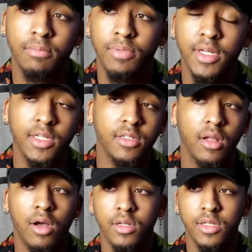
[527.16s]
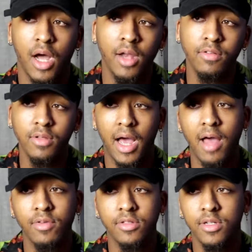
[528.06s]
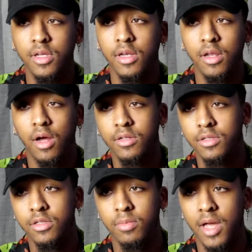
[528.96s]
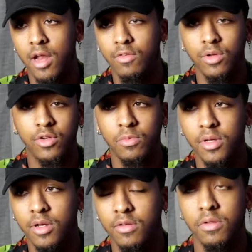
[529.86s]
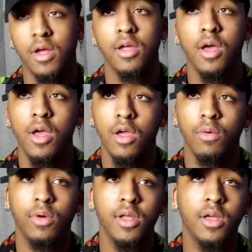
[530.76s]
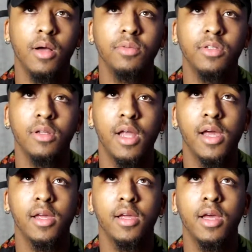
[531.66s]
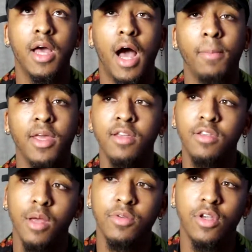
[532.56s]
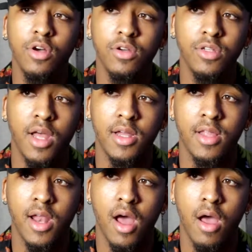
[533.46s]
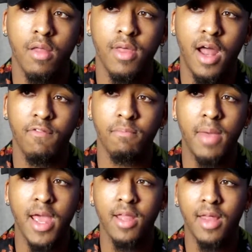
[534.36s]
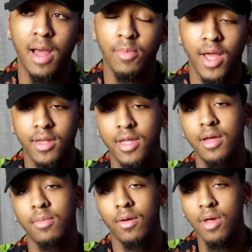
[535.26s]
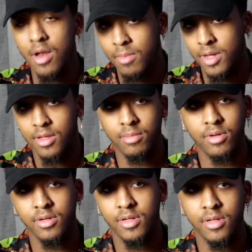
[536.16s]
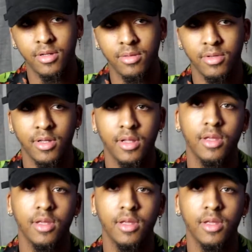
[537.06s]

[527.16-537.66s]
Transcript: Biggest loss. Honestly, I haven't took any losses, to be honest with you, because like when it comes to like, I mean, it's some songs like that I've made that I'm like, damn, like why did I make that bullshit? You know what I'm saying?